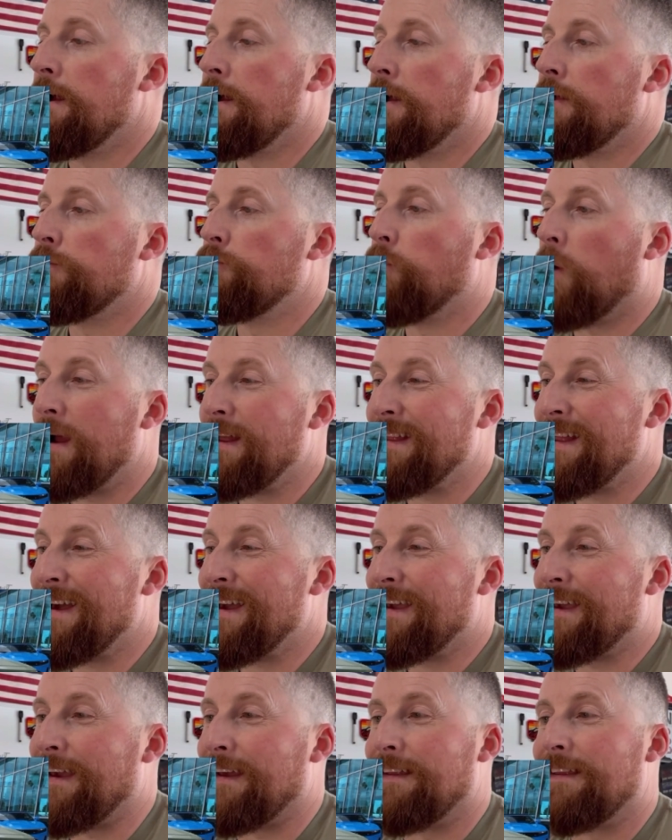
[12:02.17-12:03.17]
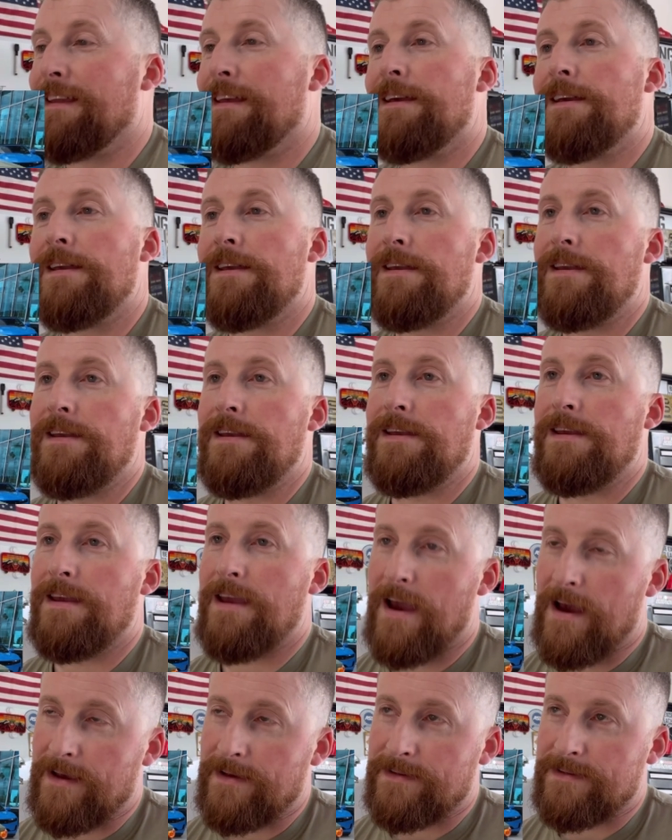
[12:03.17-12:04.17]
Do I like it?
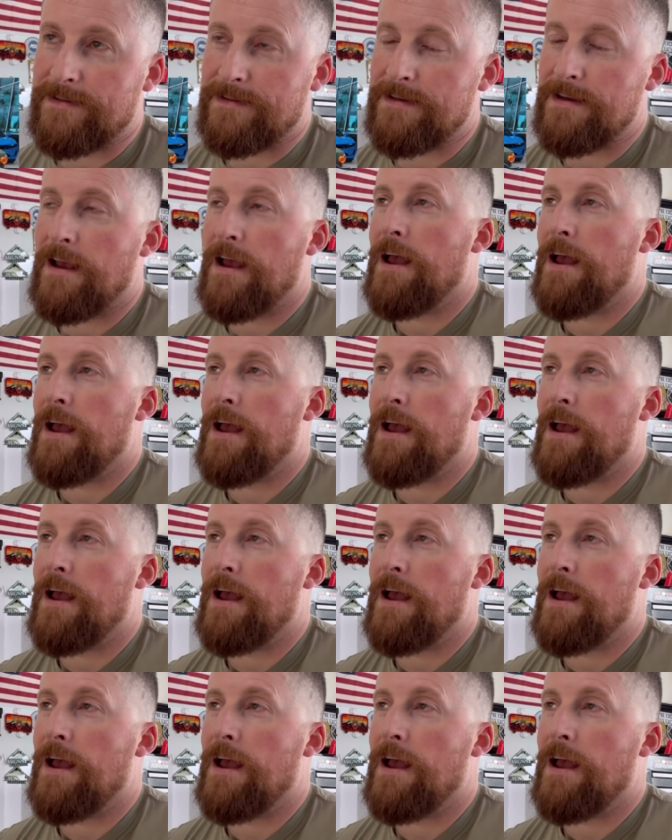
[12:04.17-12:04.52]
Yes.